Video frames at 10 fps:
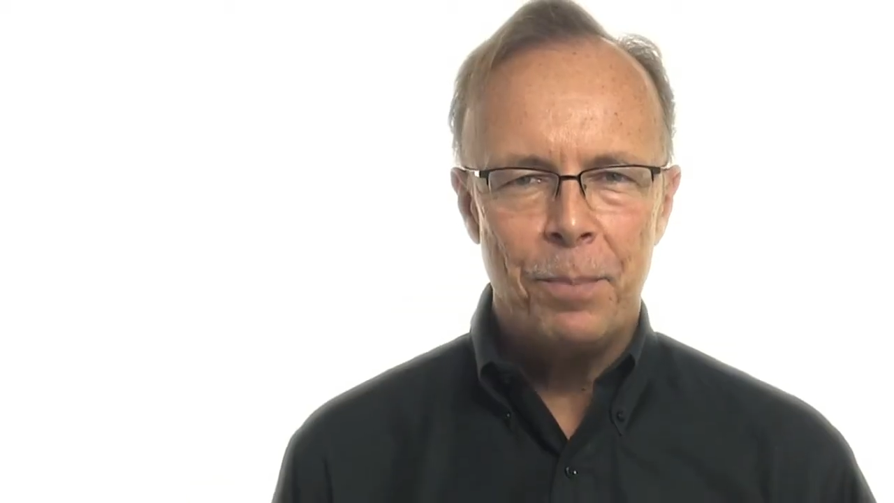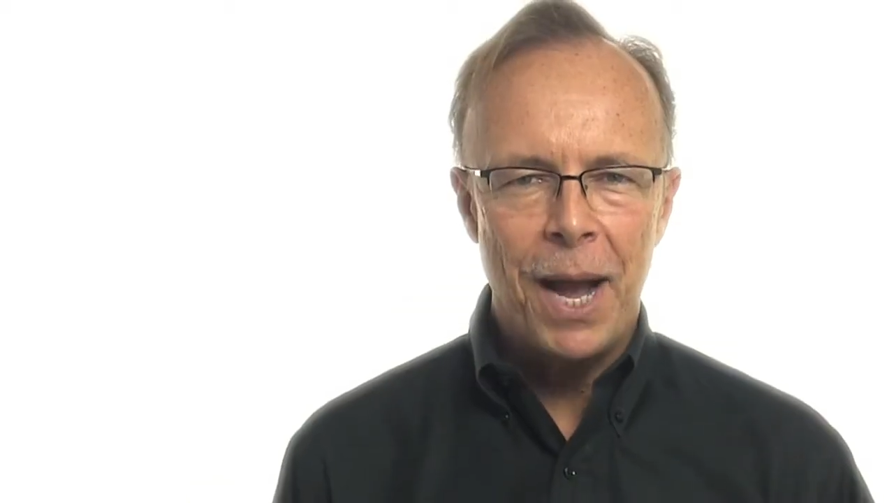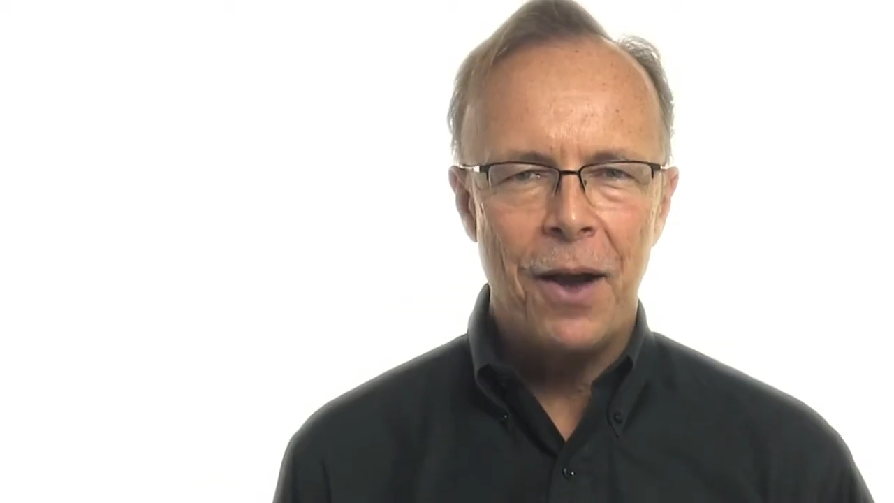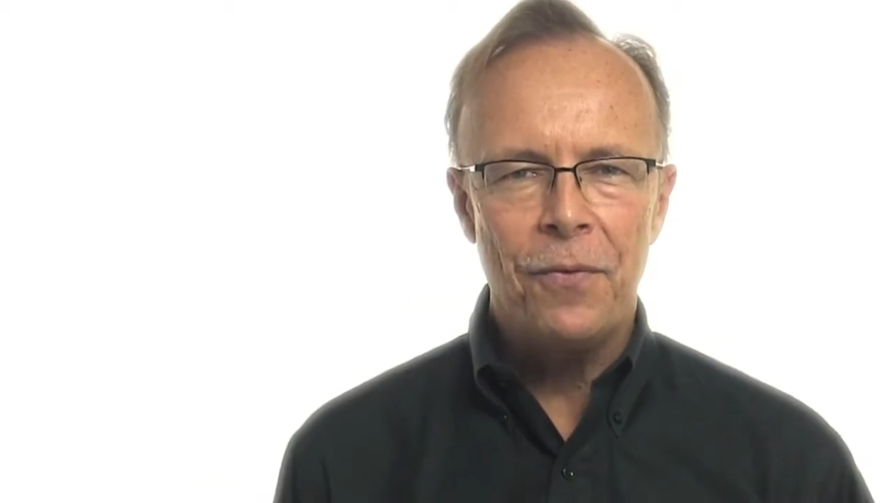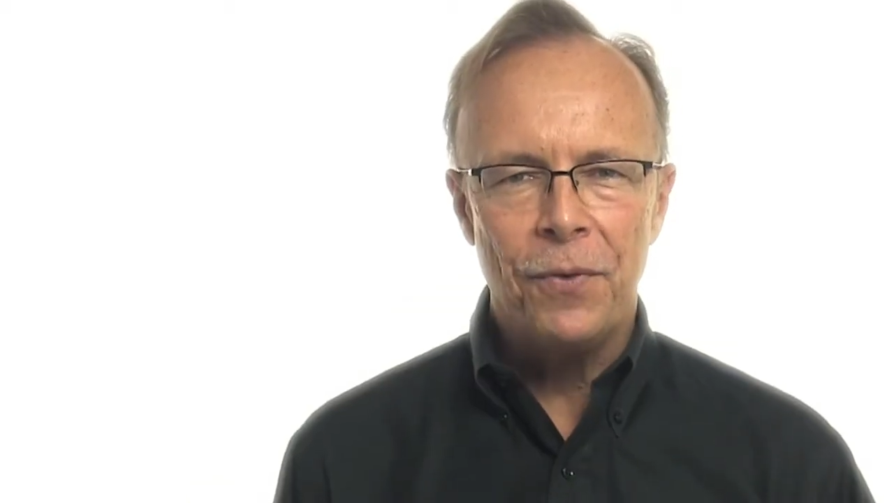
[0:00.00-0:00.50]

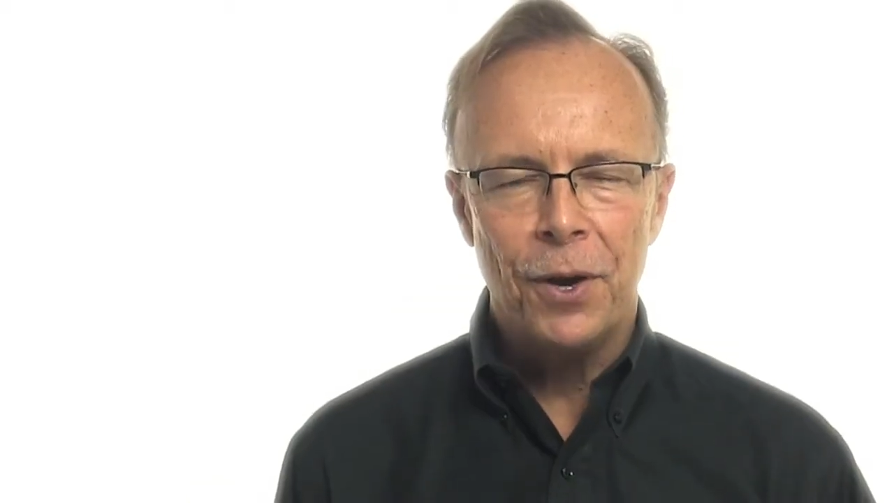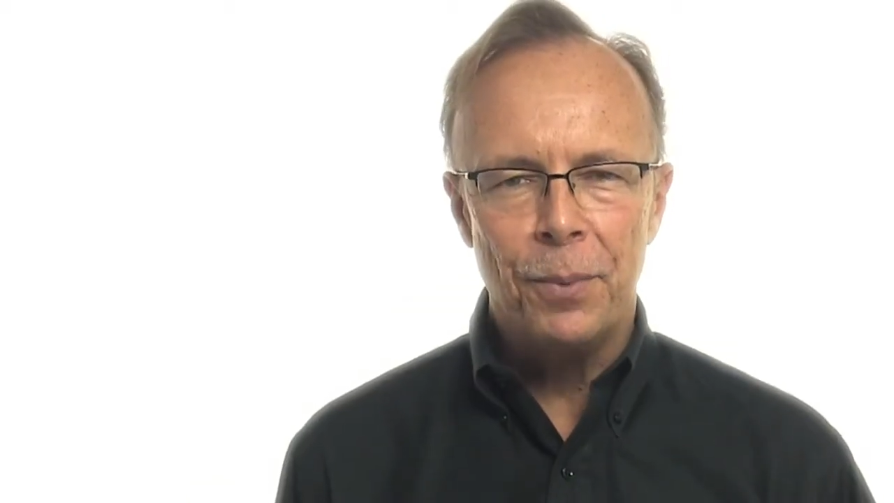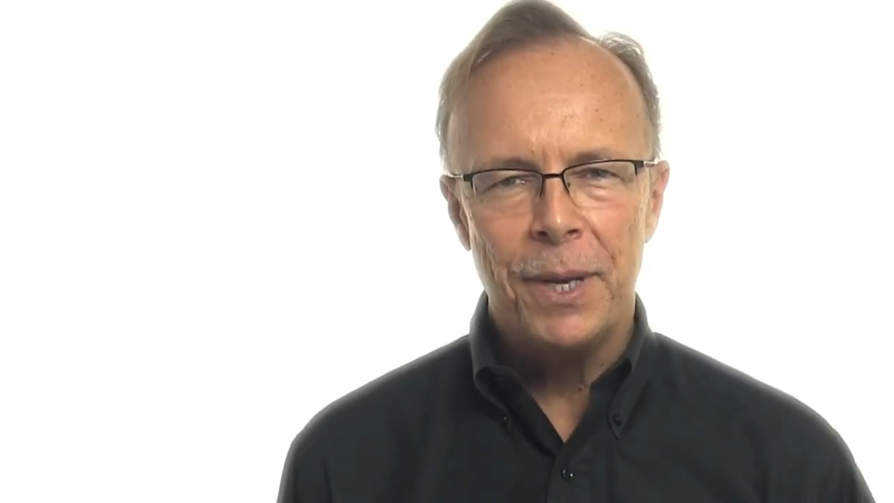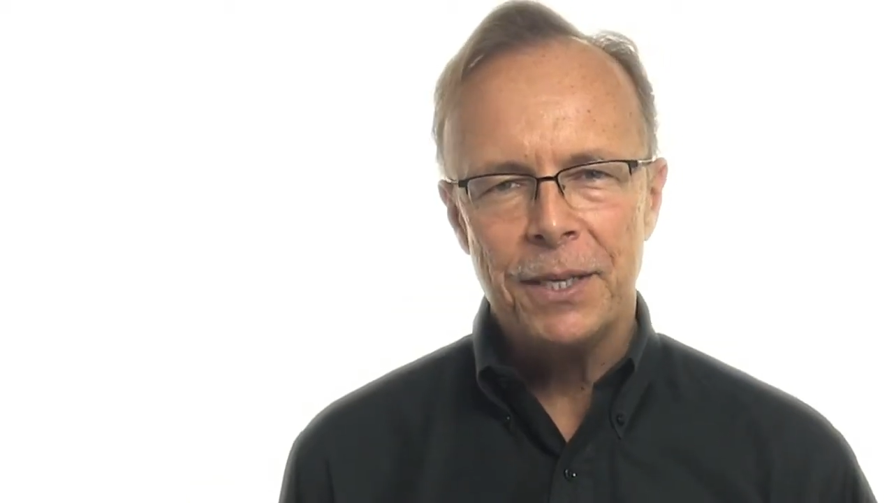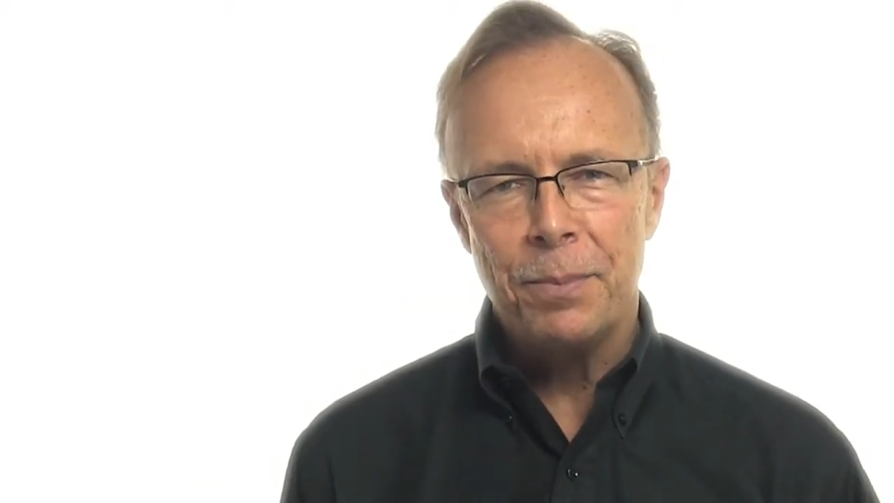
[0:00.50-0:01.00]

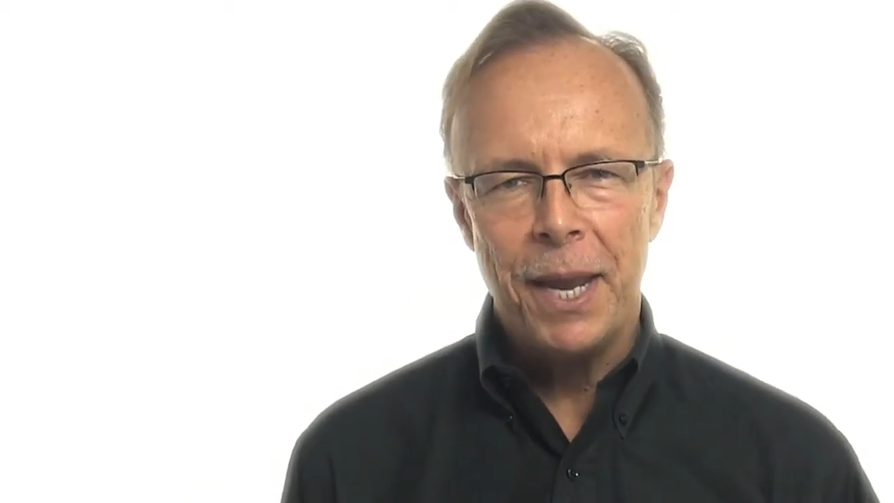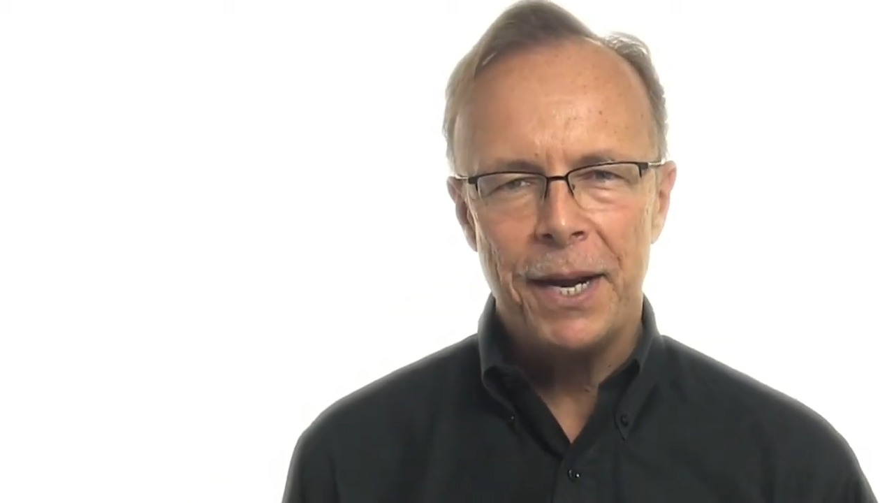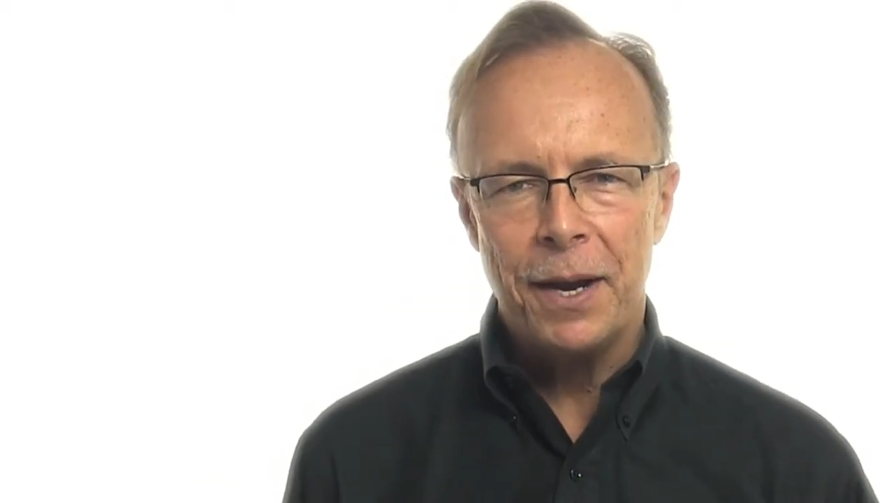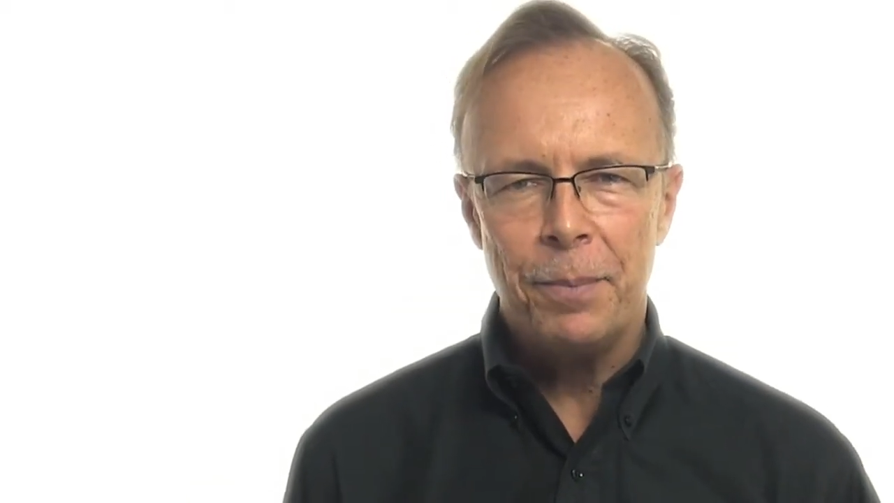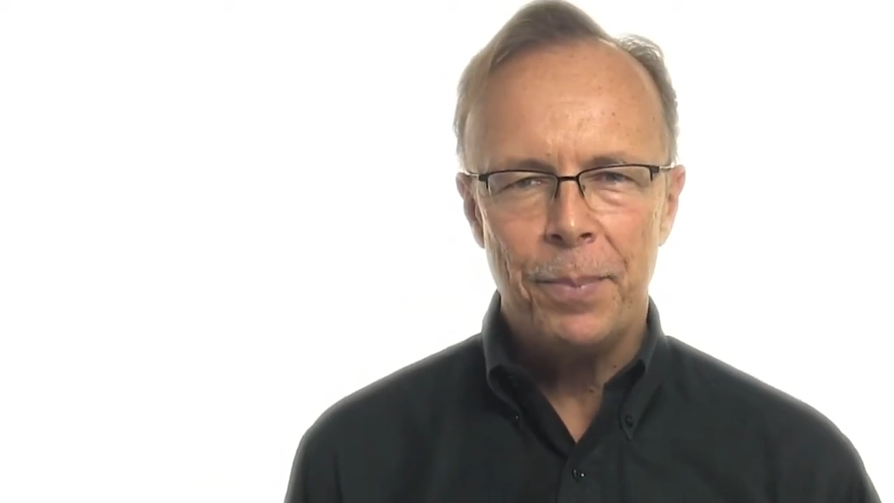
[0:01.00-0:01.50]
Biofilm is
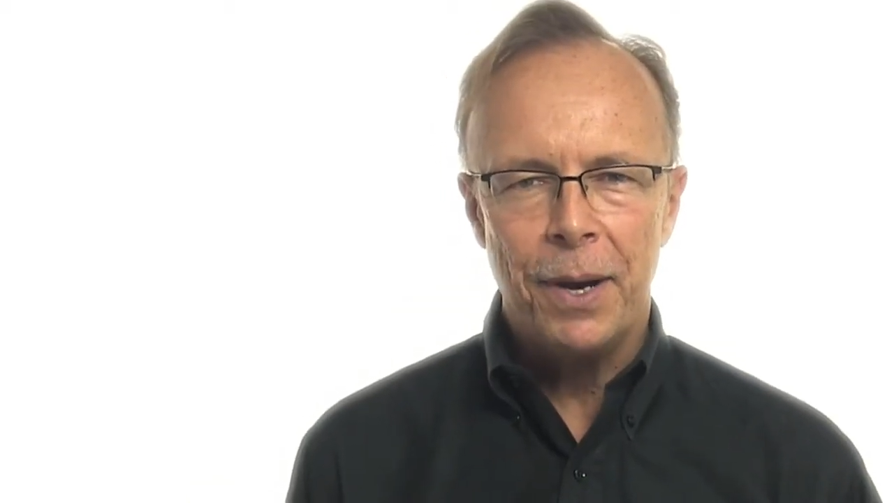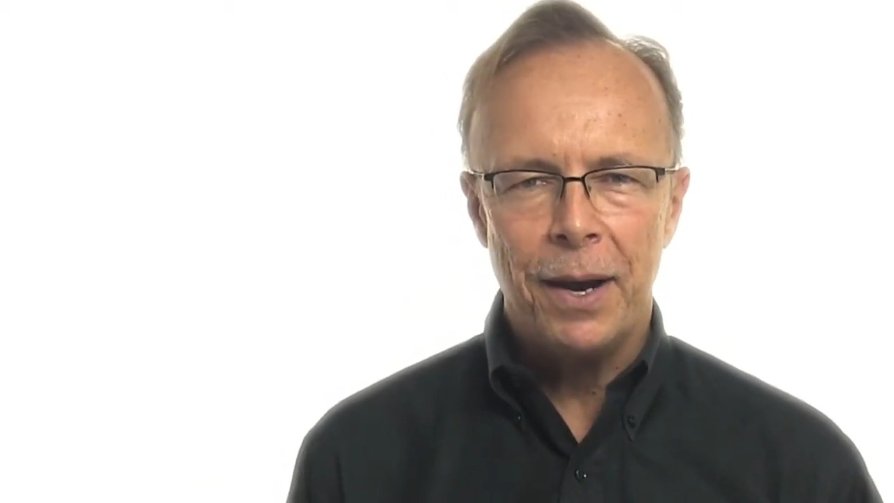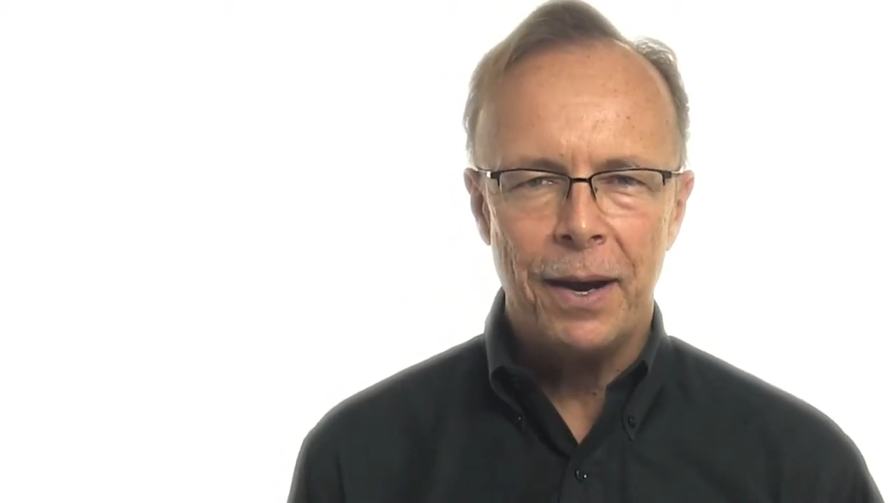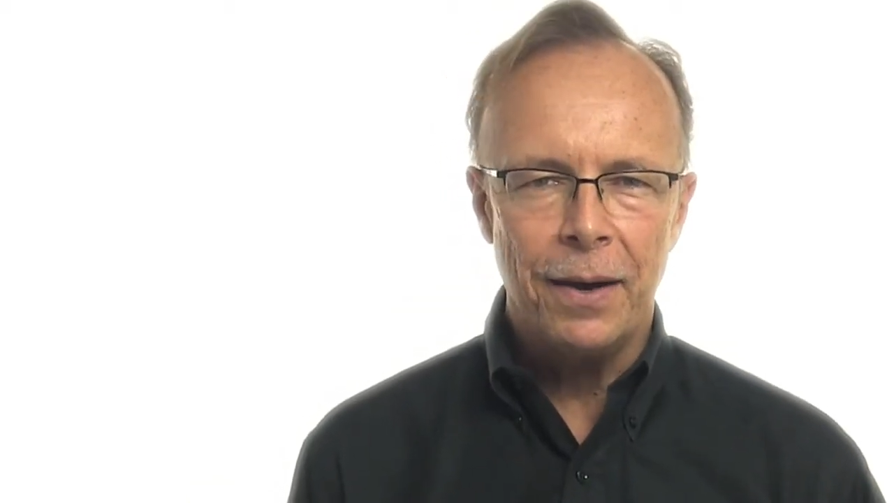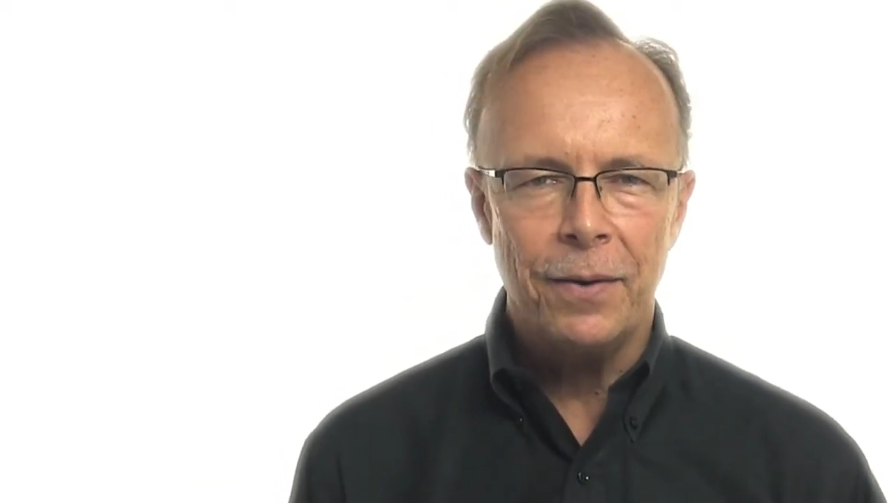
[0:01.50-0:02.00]
made up
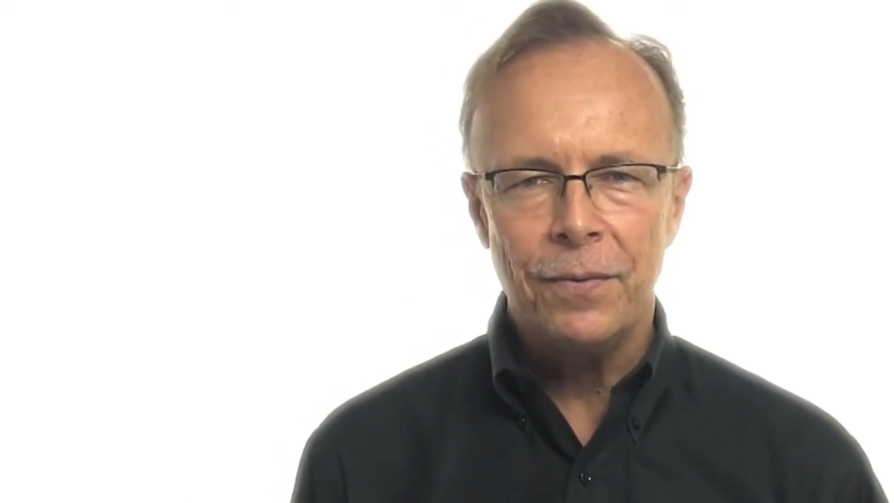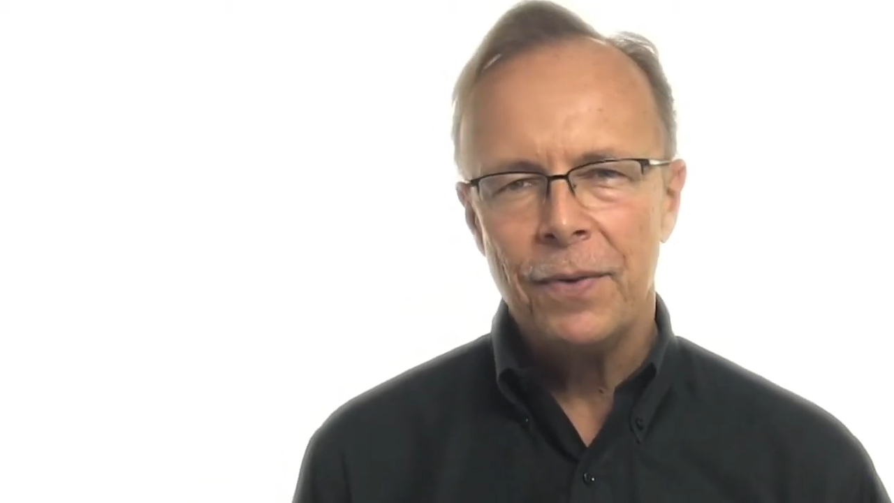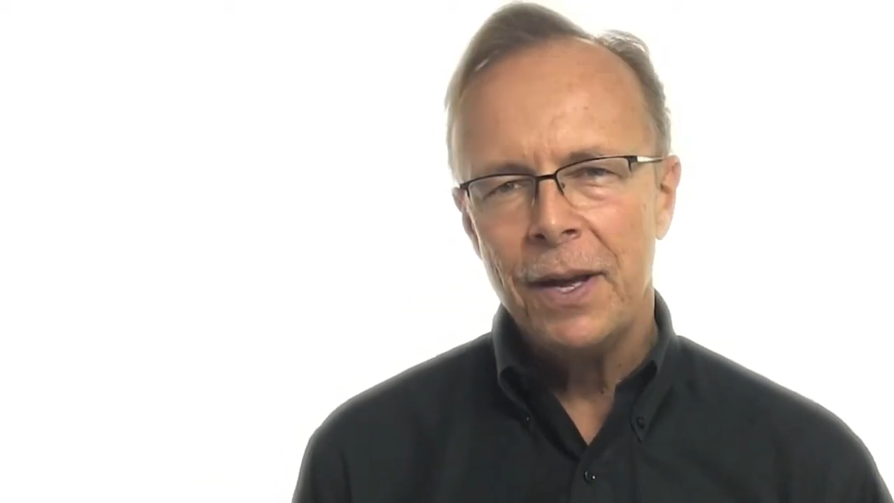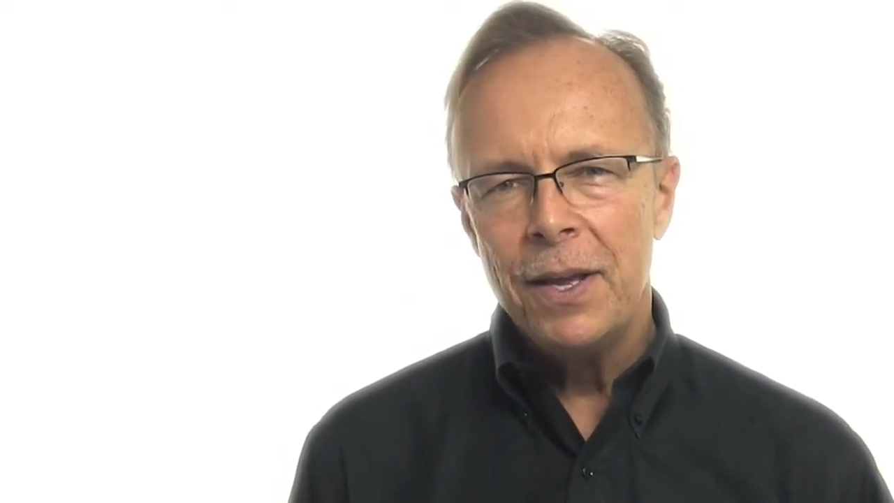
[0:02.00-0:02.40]
of